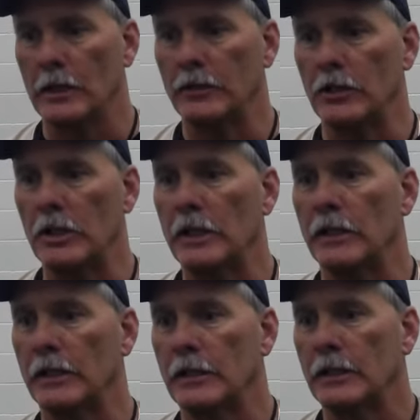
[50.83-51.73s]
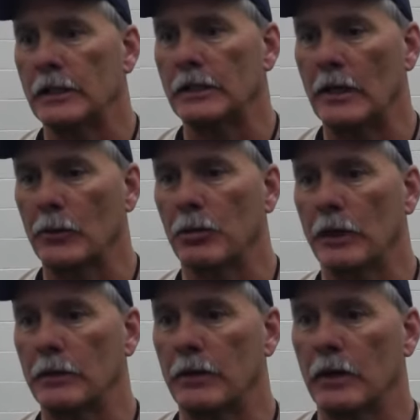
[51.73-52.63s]
In the end, they were
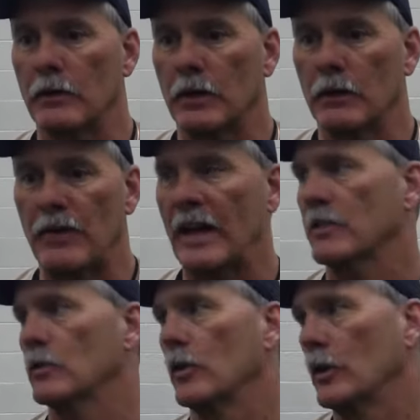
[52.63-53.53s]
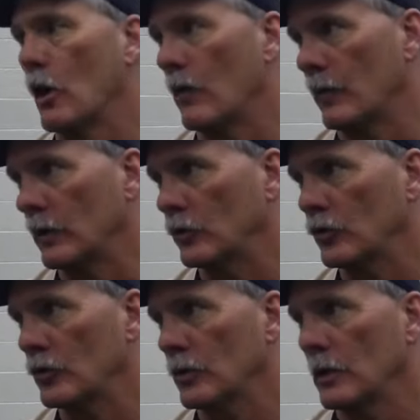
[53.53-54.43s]
playing faster than the offense,